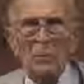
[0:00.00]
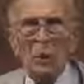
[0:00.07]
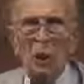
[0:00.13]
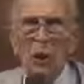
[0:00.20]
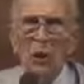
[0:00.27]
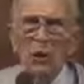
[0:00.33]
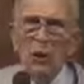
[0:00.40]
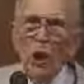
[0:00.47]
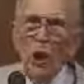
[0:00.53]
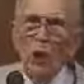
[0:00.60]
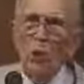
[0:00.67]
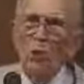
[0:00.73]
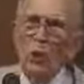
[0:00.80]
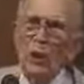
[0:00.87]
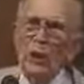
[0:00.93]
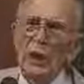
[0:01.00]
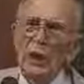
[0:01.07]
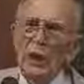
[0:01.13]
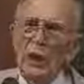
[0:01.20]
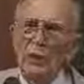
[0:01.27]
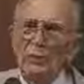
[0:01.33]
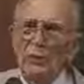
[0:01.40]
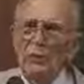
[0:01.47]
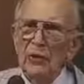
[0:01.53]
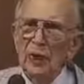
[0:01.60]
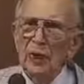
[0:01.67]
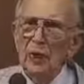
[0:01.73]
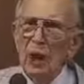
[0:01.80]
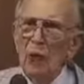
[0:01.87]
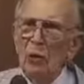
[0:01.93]
am long winded,
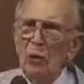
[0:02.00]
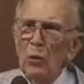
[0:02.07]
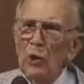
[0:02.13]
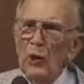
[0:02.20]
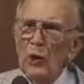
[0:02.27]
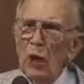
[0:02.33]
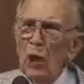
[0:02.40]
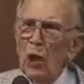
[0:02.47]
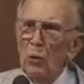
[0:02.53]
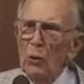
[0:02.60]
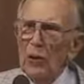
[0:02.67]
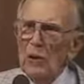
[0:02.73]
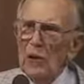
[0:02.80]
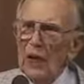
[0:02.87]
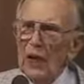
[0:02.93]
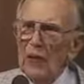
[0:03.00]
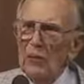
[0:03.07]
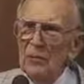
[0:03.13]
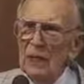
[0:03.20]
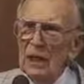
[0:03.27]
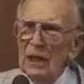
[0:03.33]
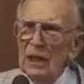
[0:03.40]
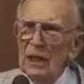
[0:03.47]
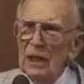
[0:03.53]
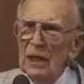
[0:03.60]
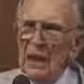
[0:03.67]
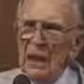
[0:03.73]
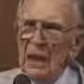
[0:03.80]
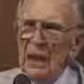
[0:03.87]
very long winded, always have been.